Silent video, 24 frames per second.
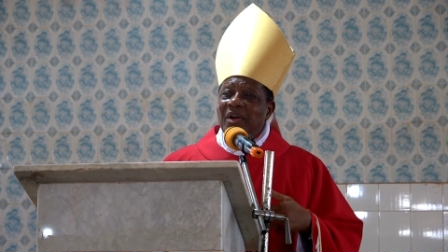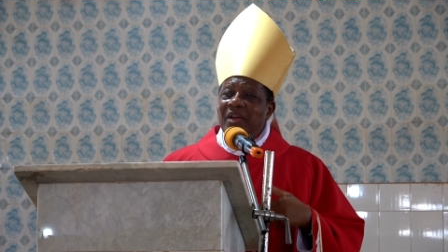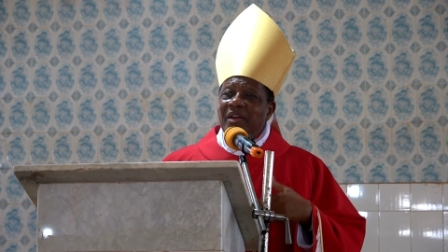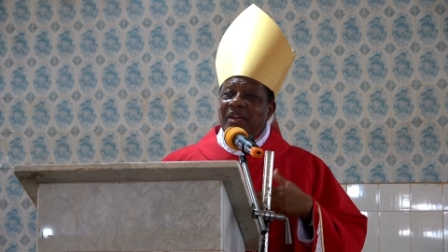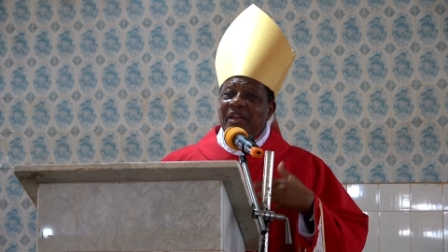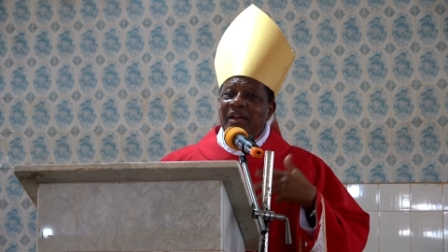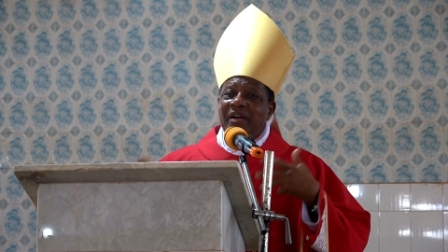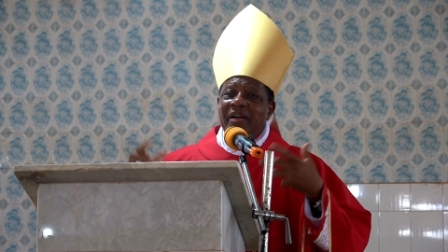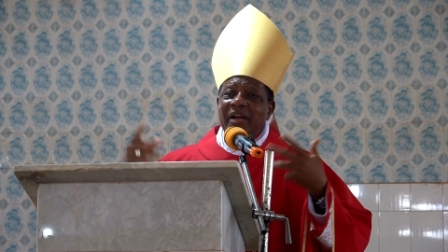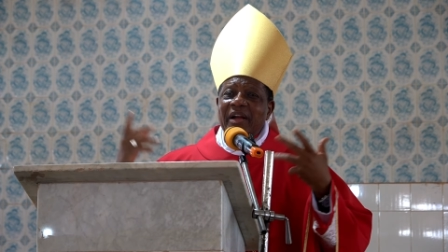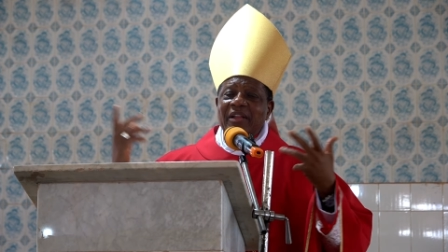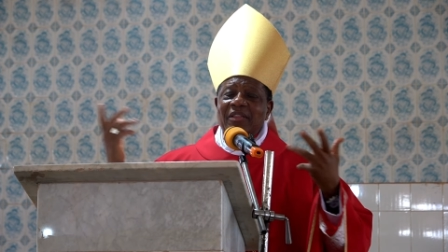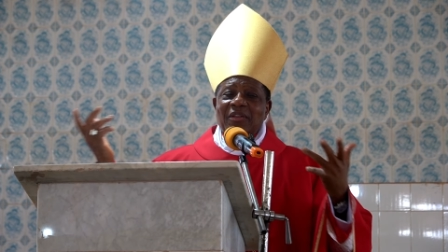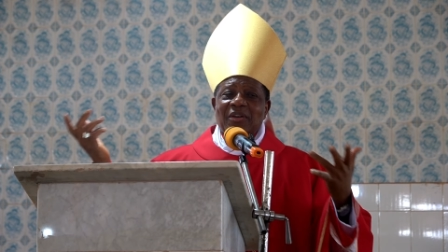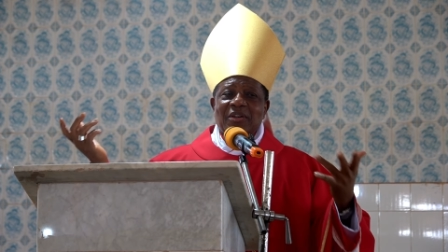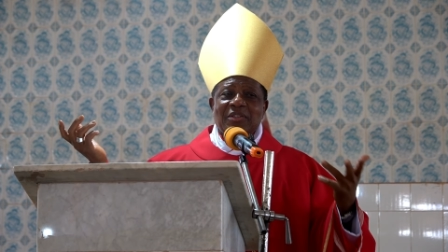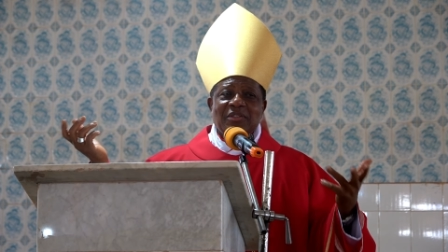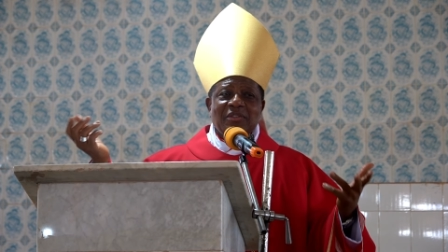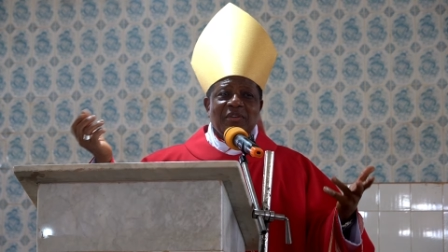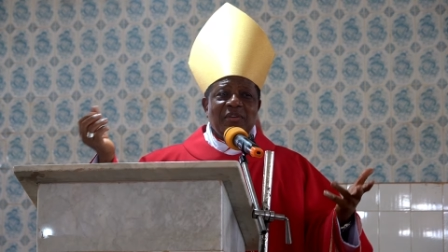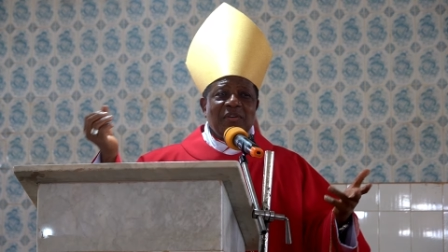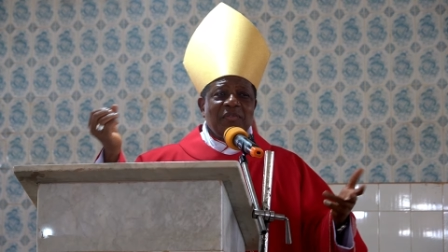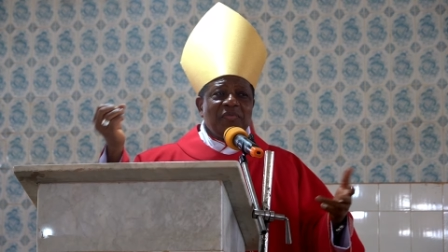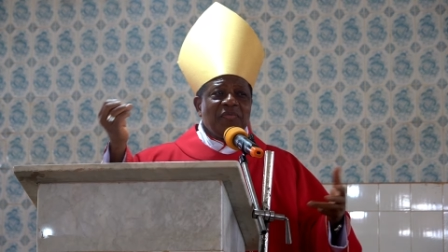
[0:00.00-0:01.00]
at the
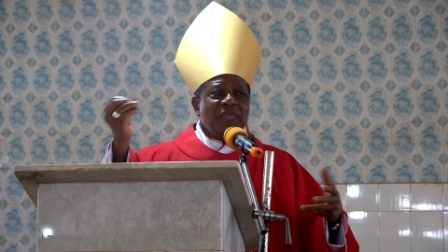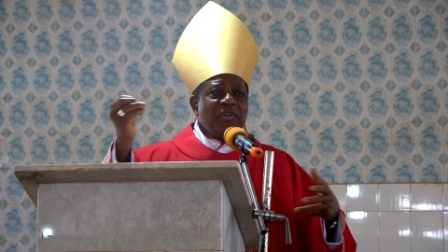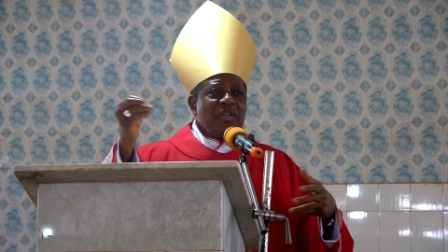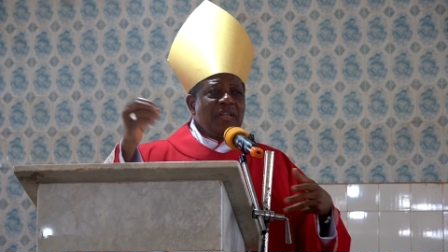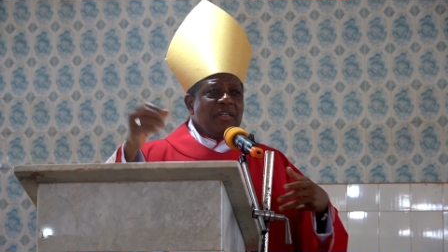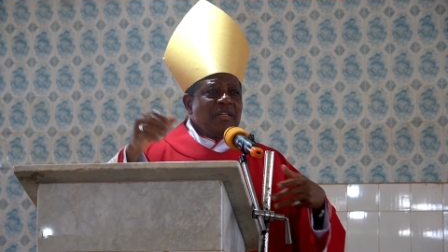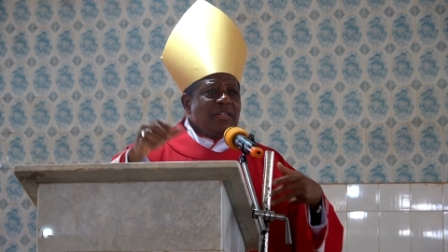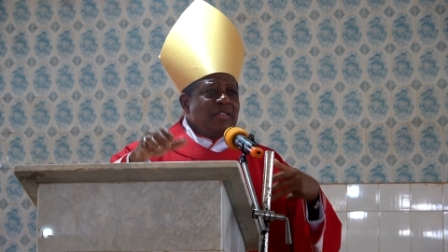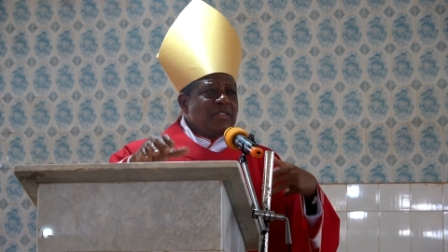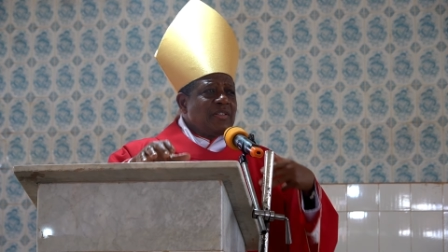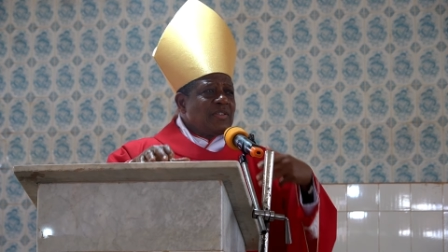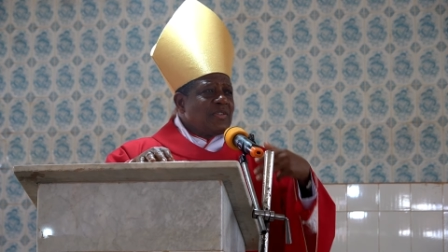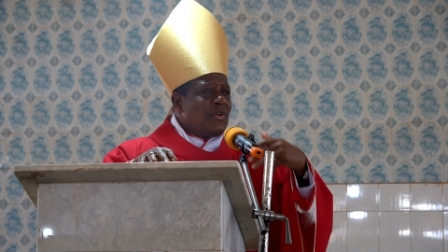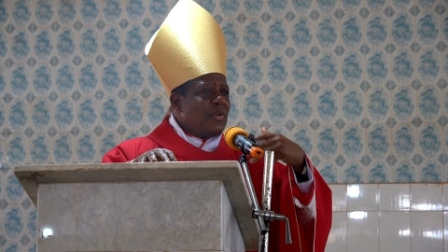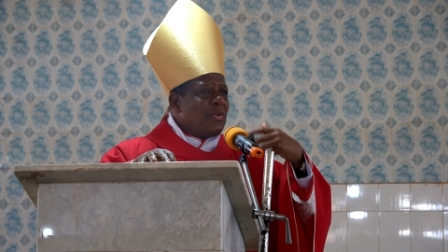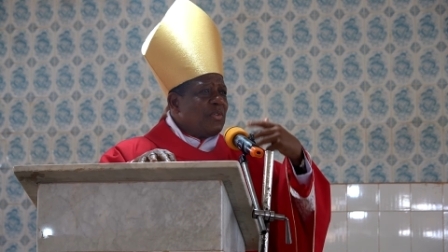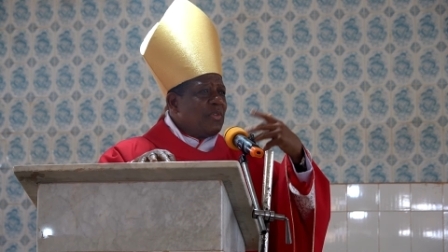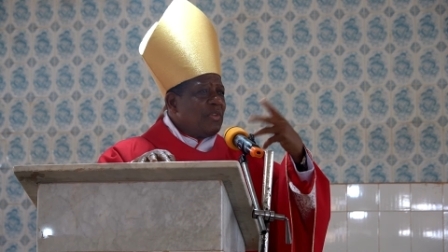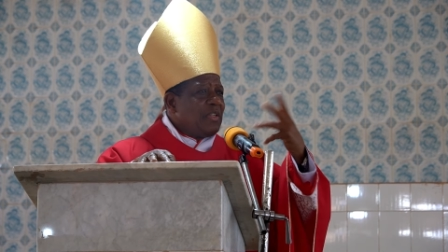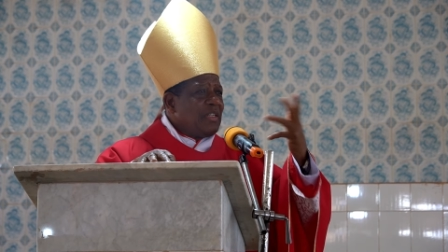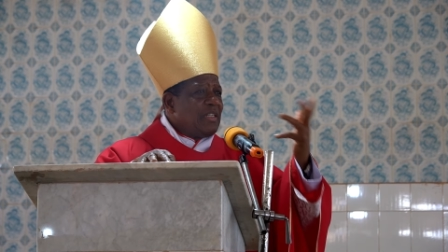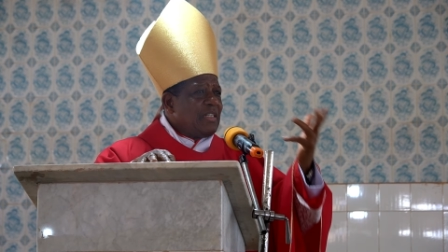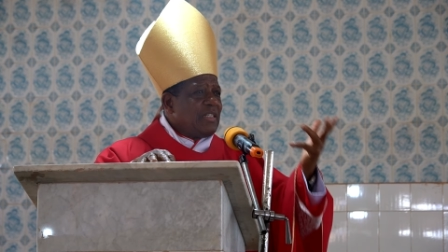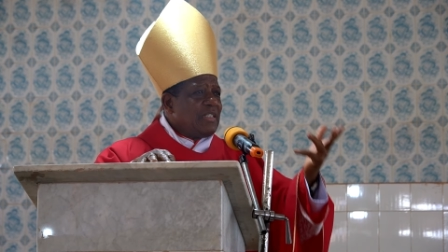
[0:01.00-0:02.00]
rector's office or
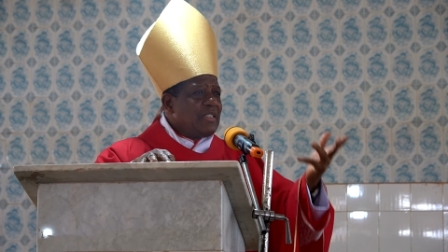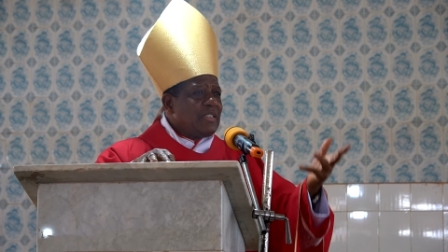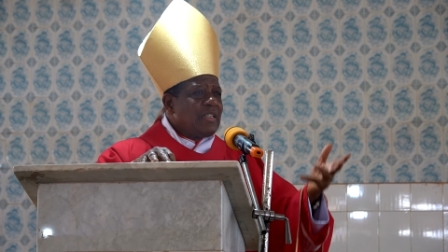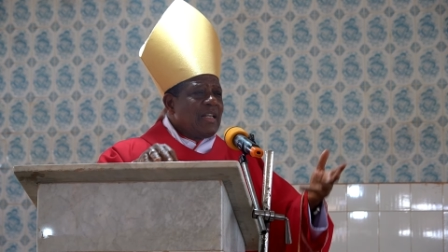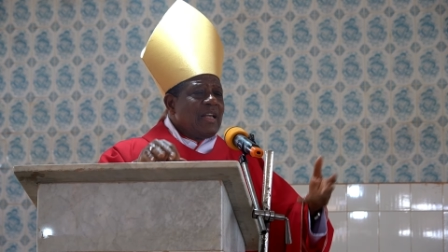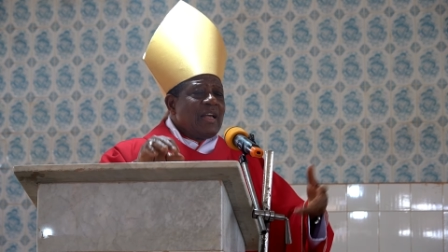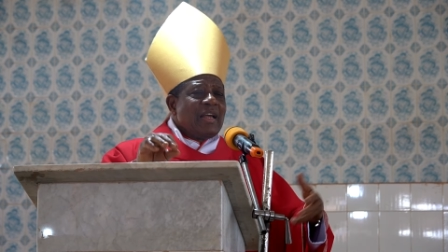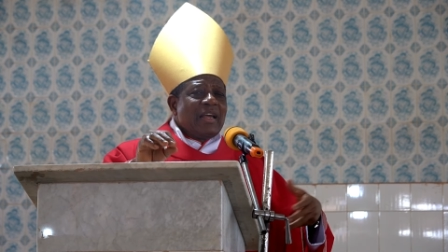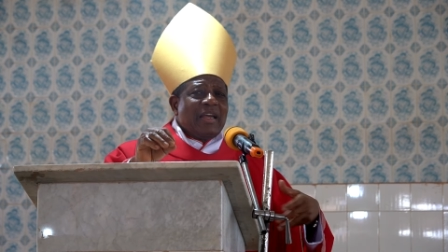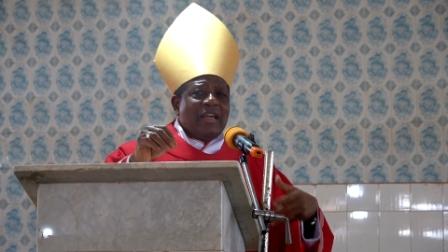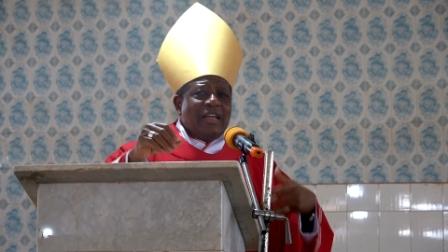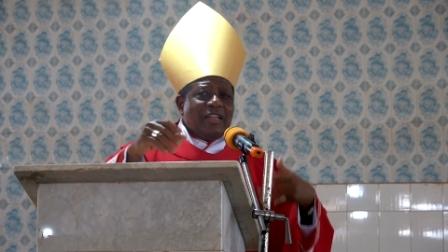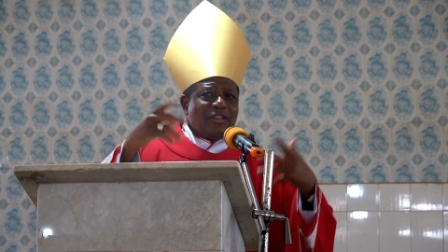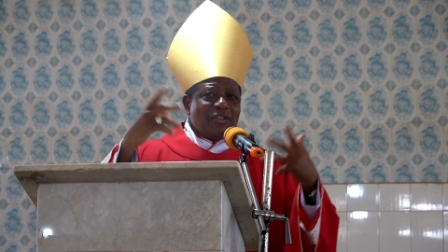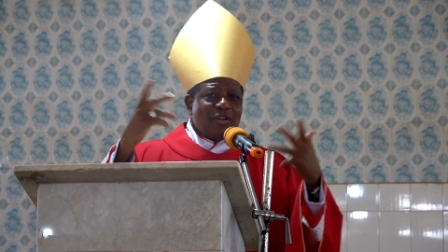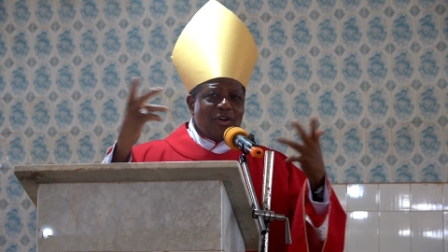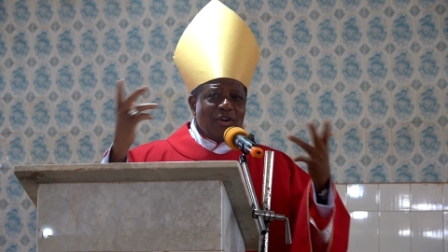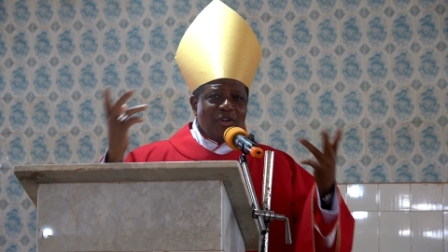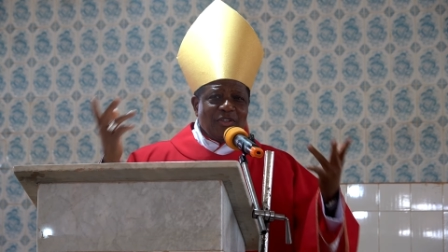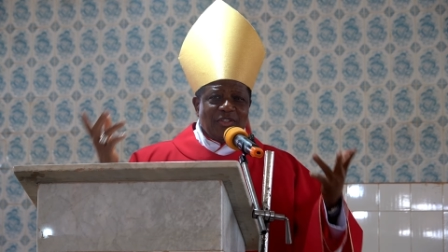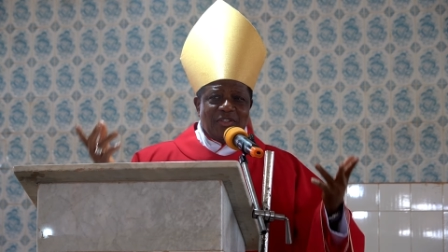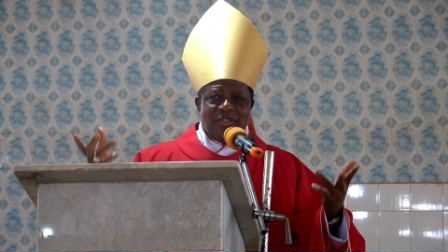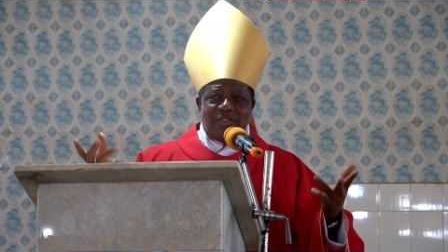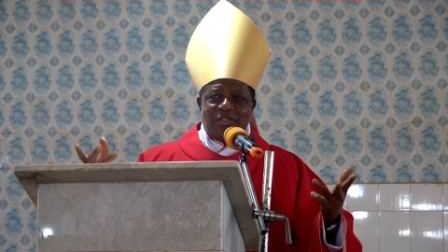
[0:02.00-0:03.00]
this, he
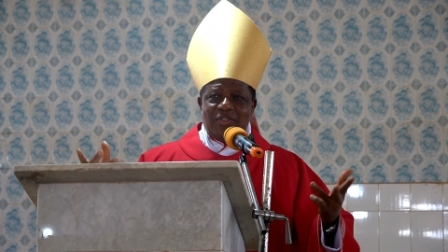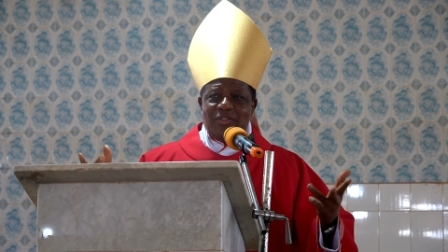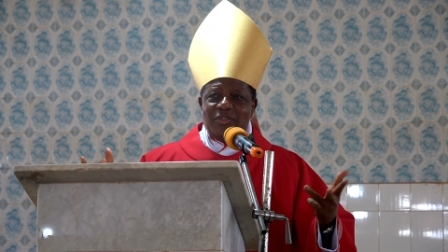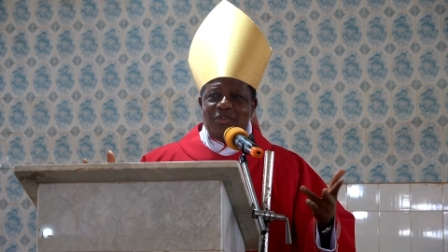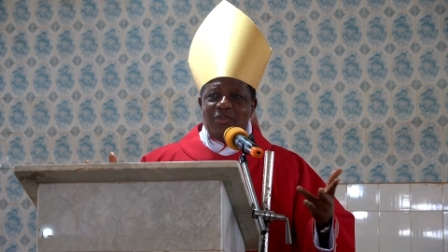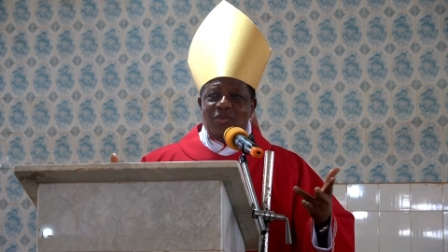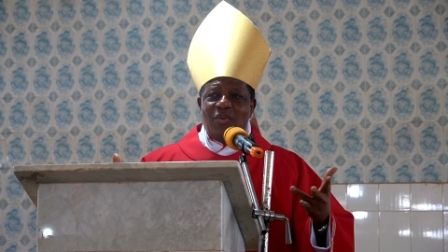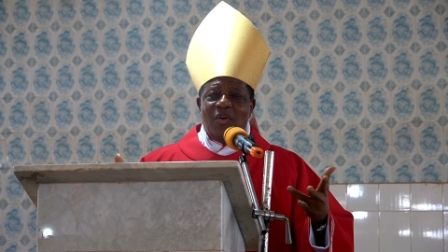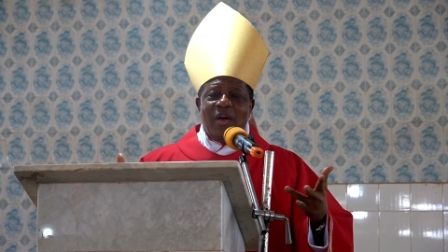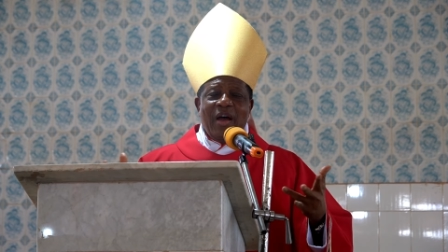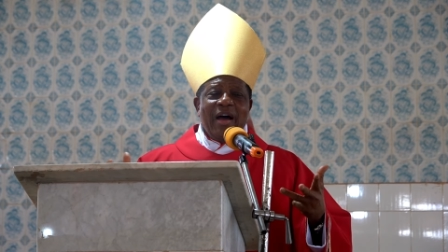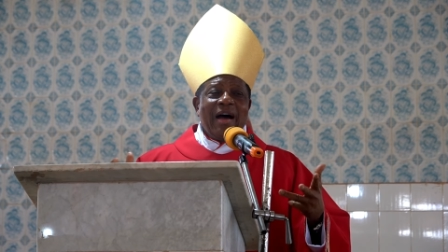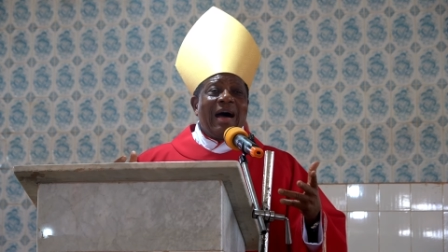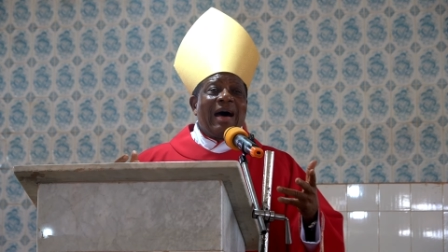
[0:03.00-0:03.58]
trusts you,